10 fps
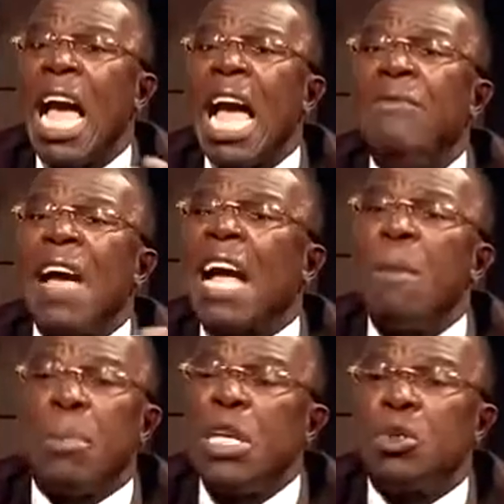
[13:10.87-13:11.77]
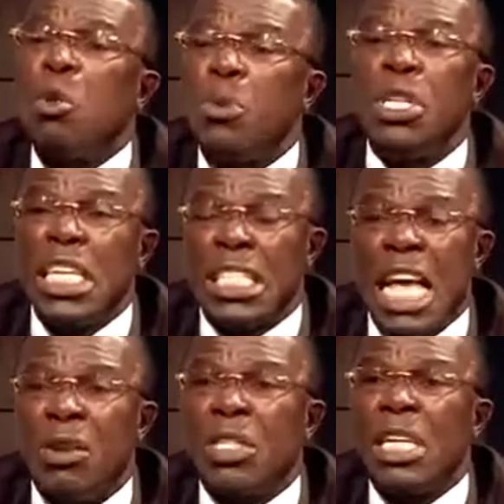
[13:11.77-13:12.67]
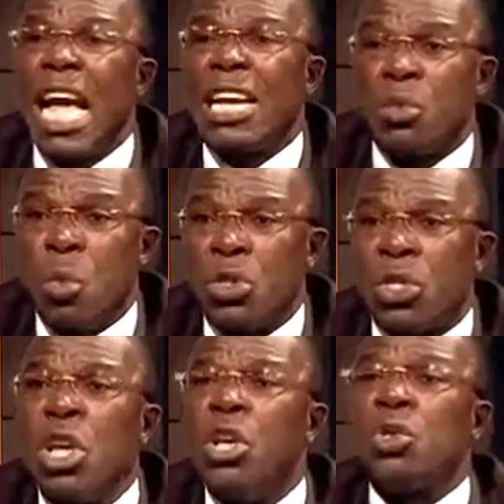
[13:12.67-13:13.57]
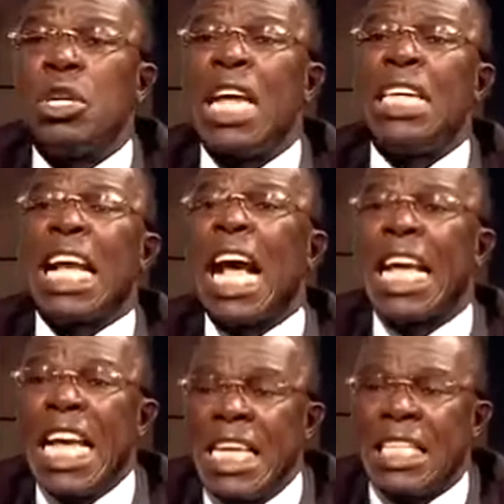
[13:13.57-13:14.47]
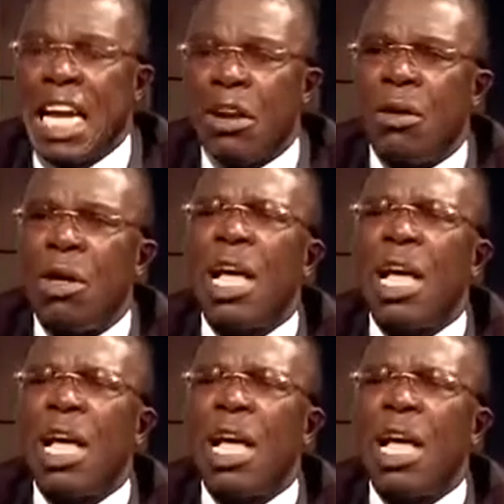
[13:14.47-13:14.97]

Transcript: If I can please open this LC at once so that they can get this cargo.